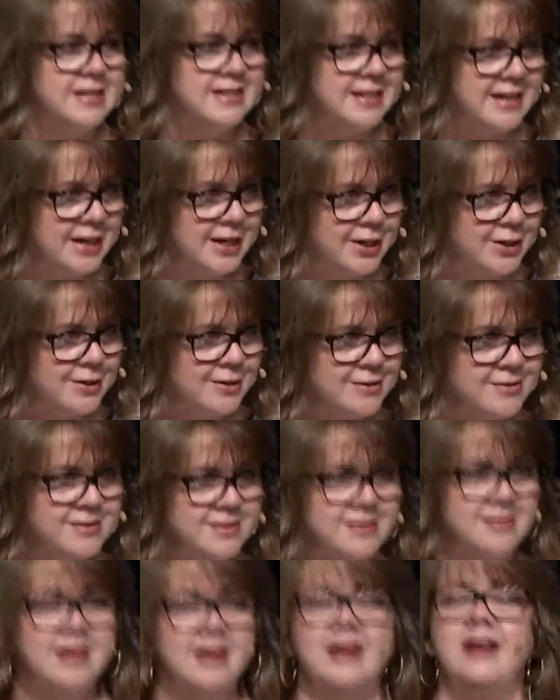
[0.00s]

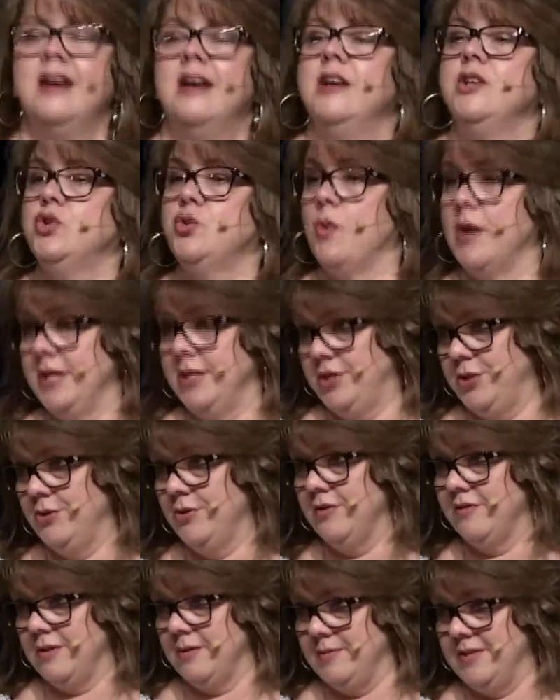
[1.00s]
years, 22
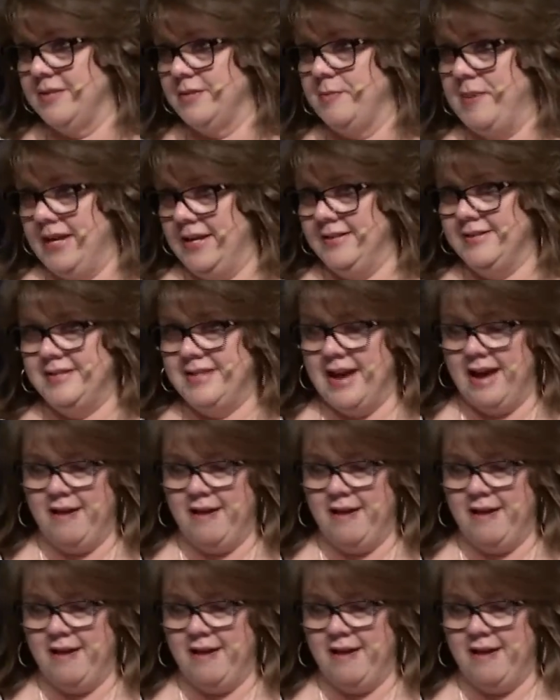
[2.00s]
of them as a paid staff